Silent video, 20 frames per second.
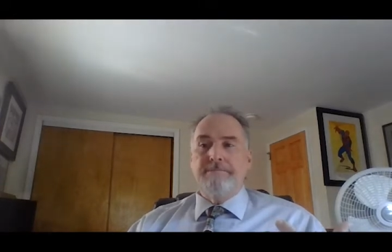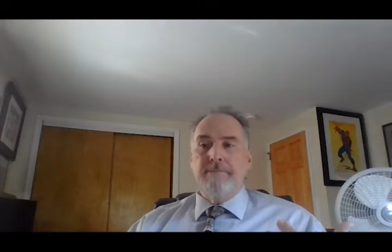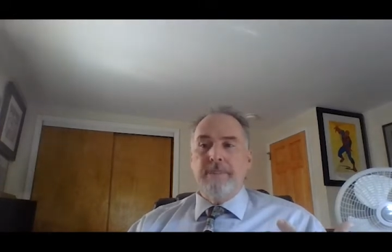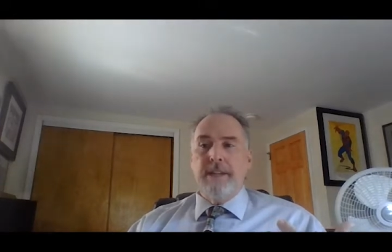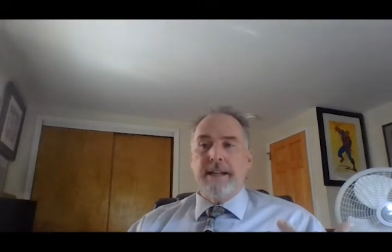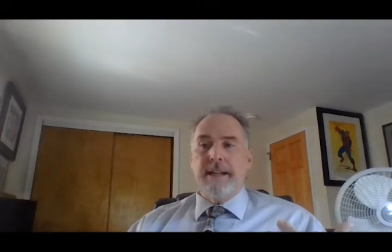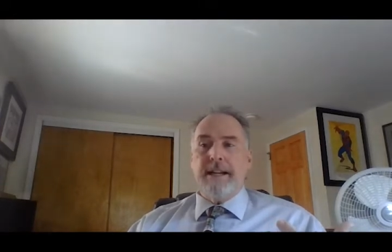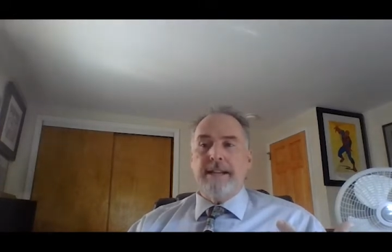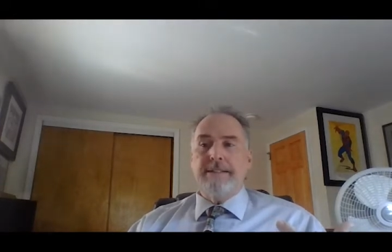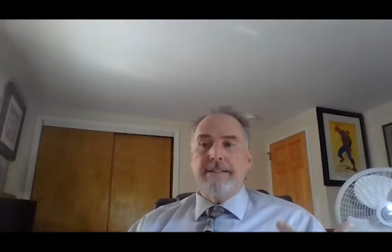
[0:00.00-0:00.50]

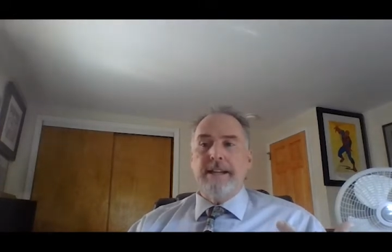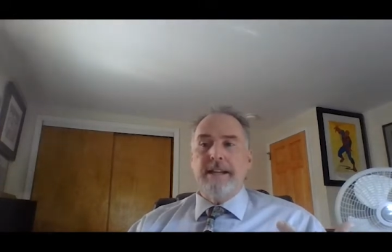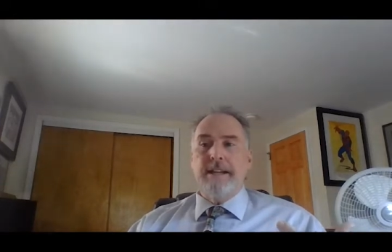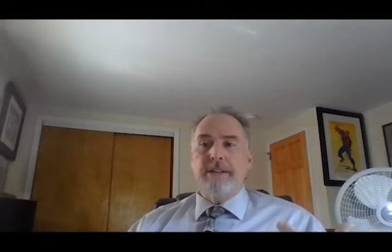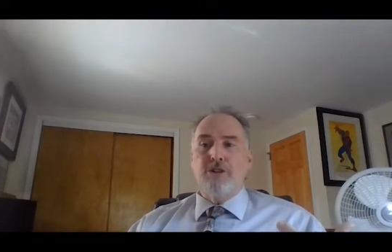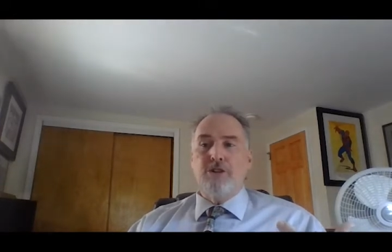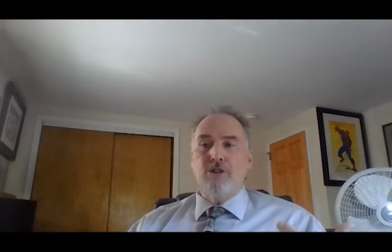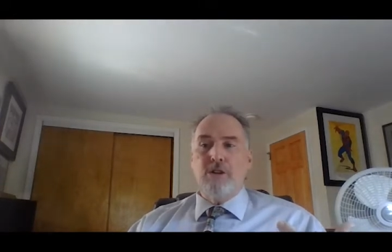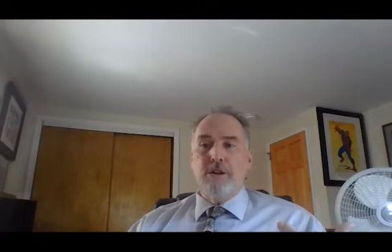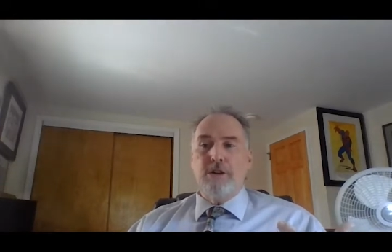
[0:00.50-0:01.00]
Like I
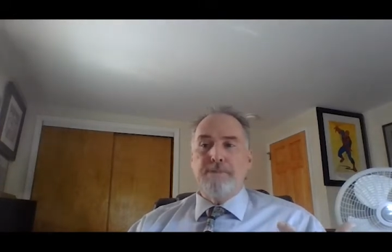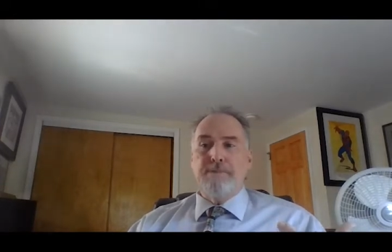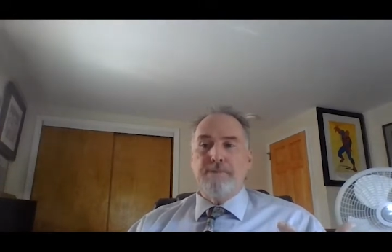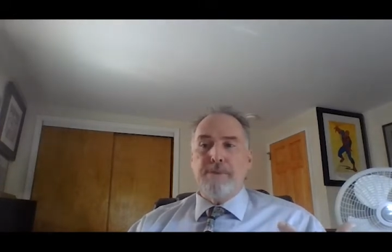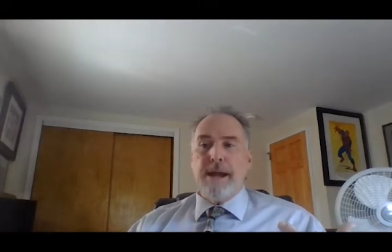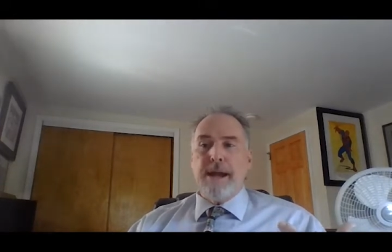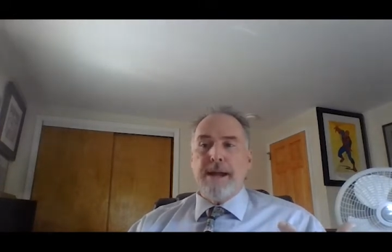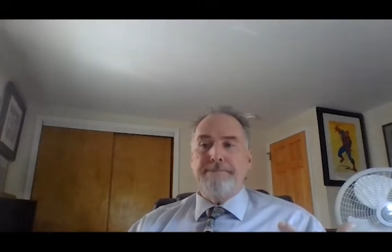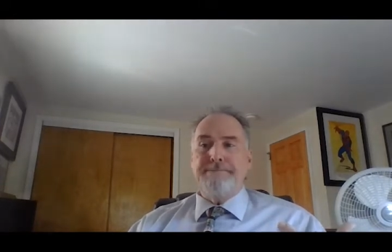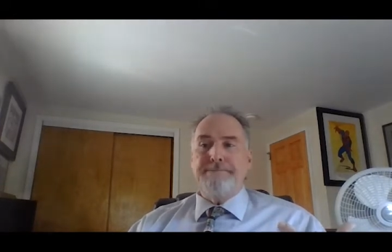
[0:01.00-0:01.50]
said, George
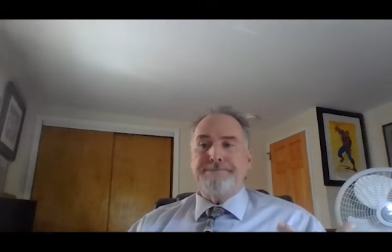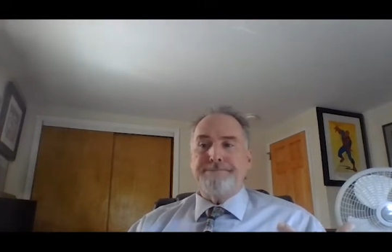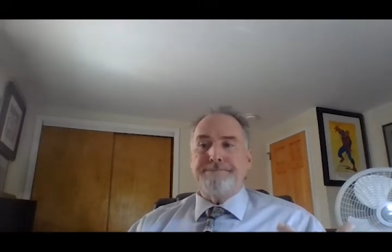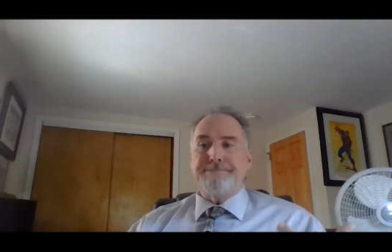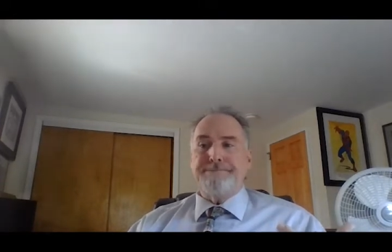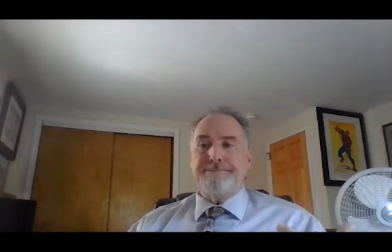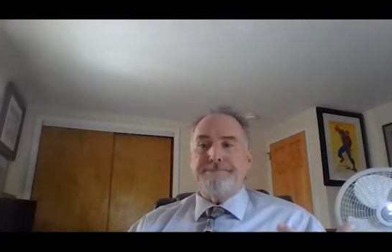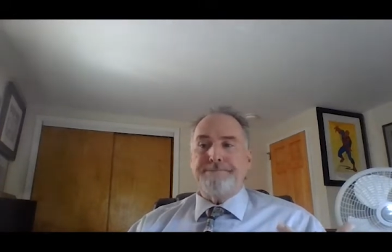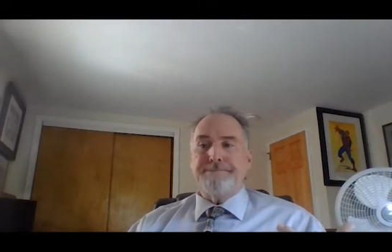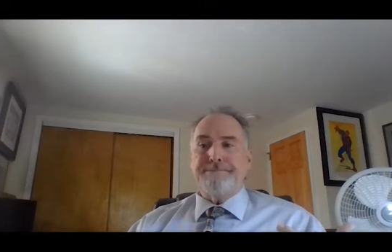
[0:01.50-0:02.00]
Brett
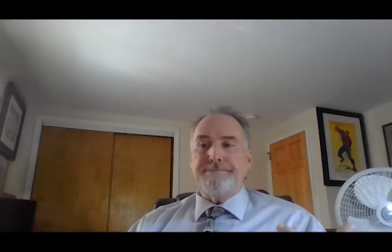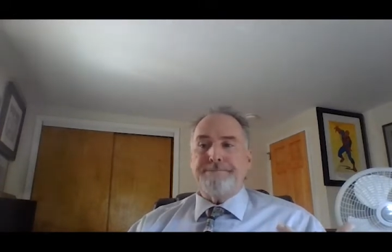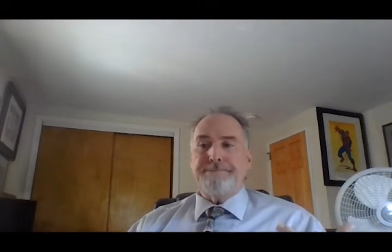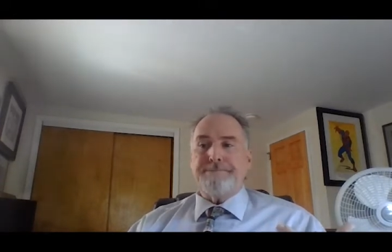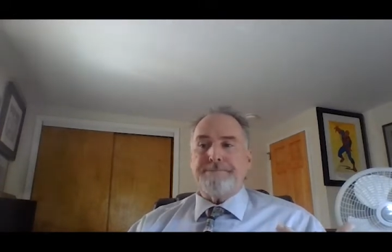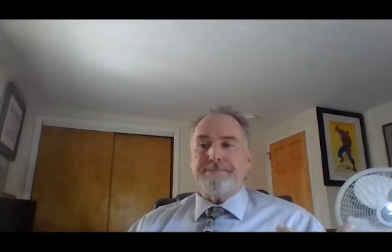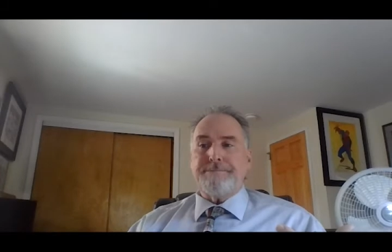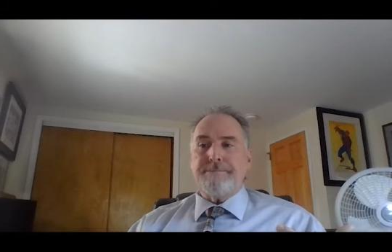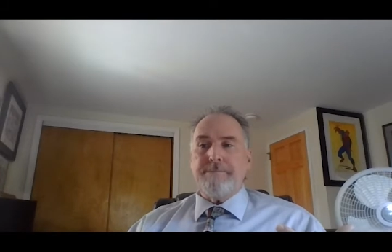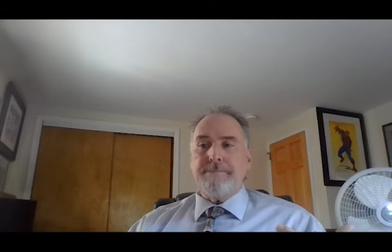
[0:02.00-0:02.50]

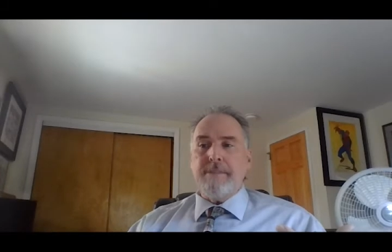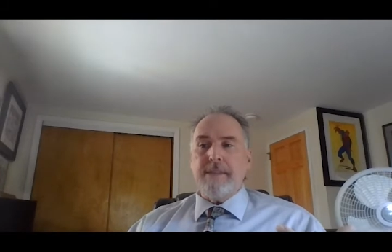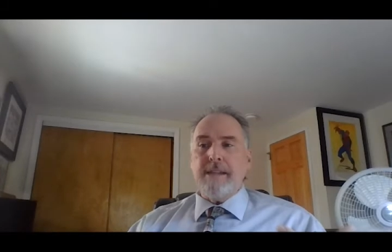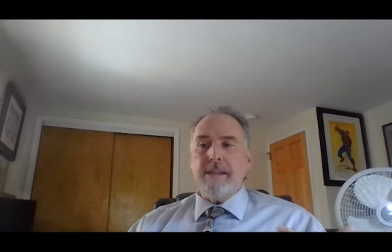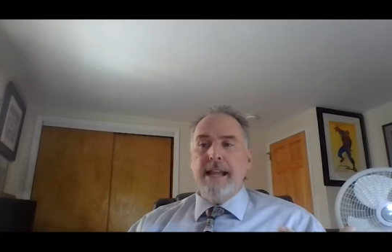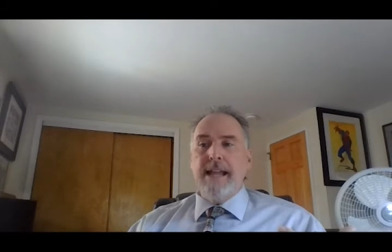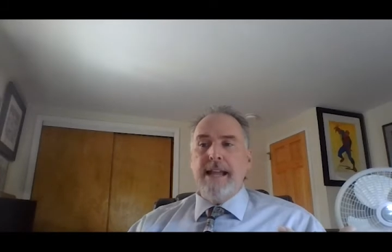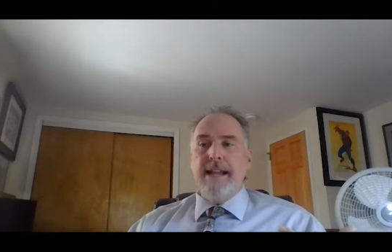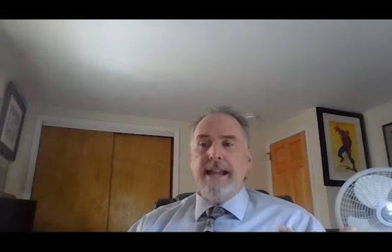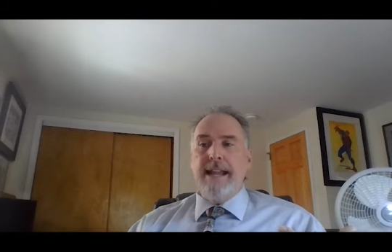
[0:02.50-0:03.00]

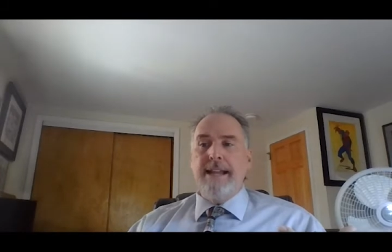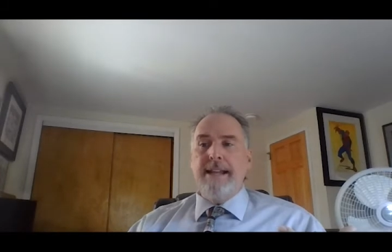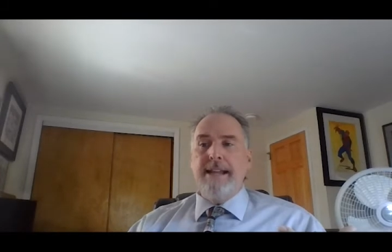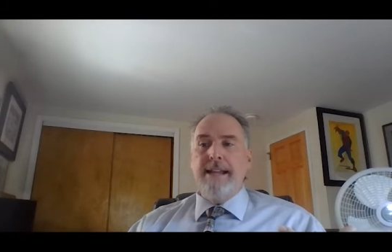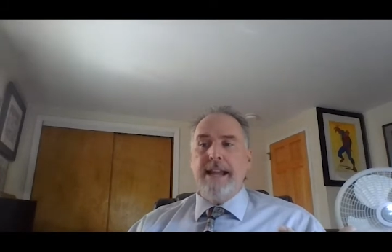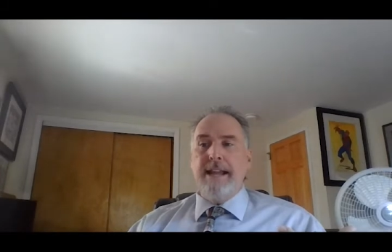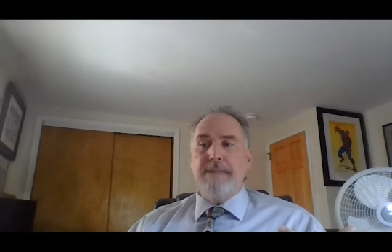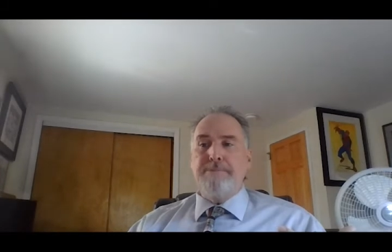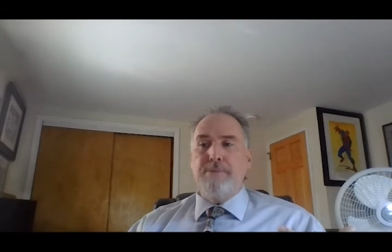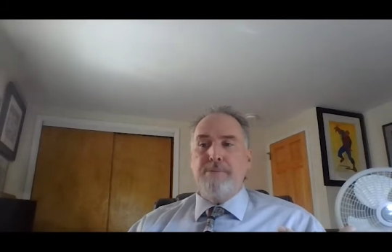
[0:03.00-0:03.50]
at
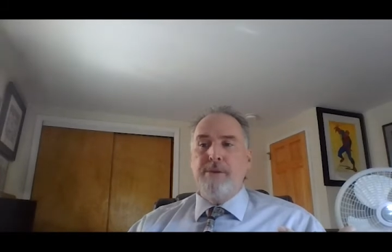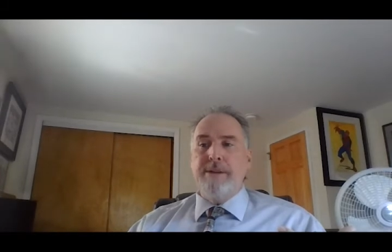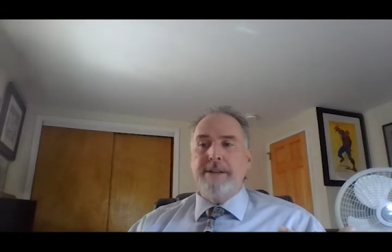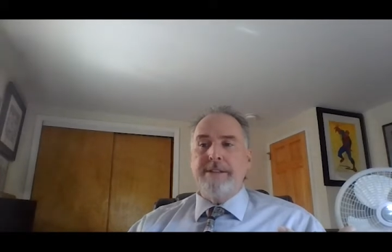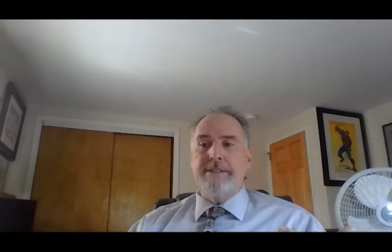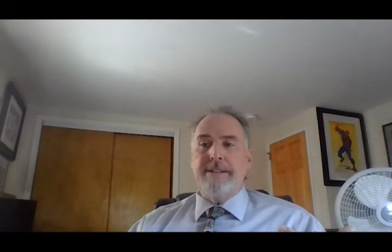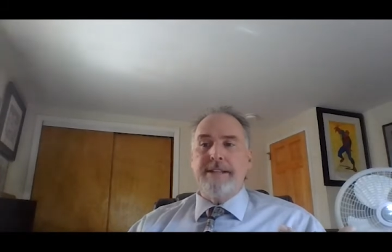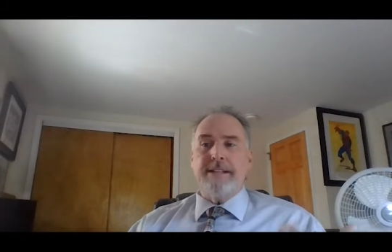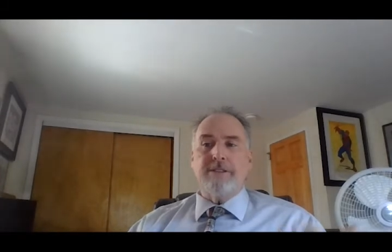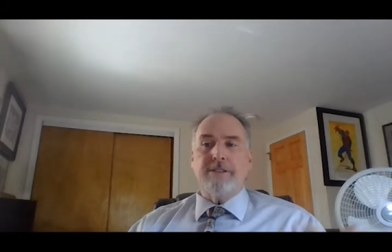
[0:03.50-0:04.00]

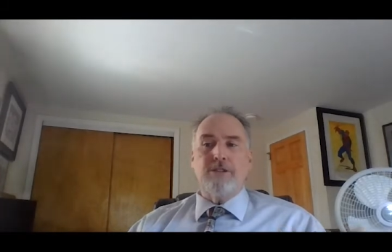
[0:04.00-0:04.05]
88.6,